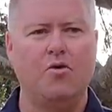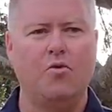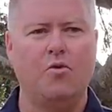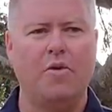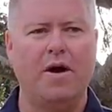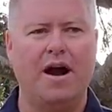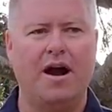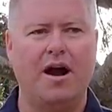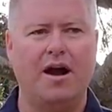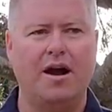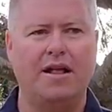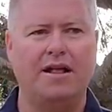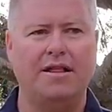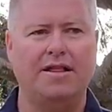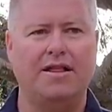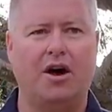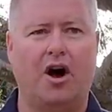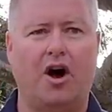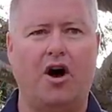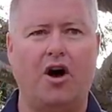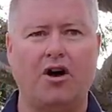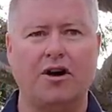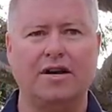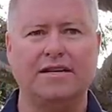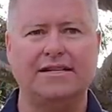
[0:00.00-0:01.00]
where the
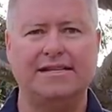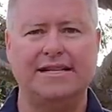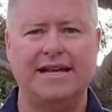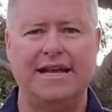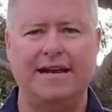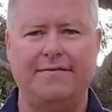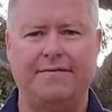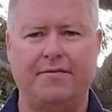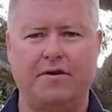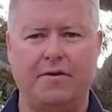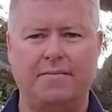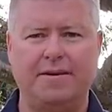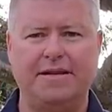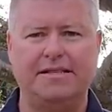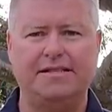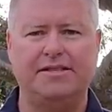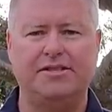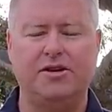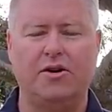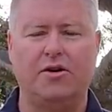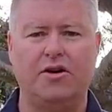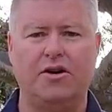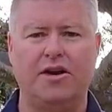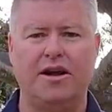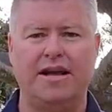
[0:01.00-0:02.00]
hardest thing for a
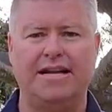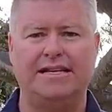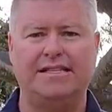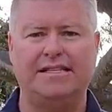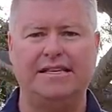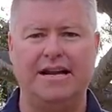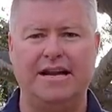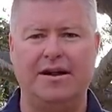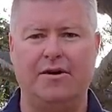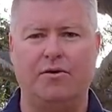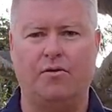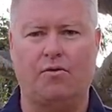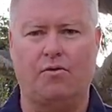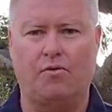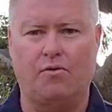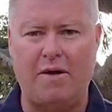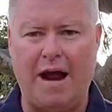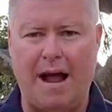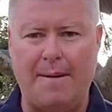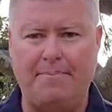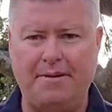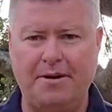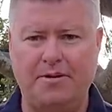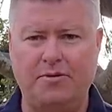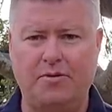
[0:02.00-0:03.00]
business owner is
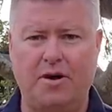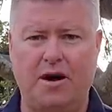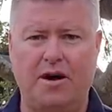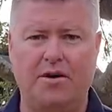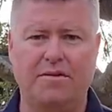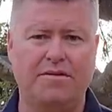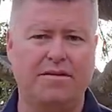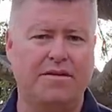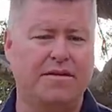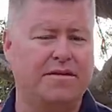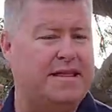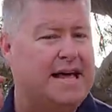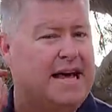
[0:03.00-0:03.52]
rapid growth.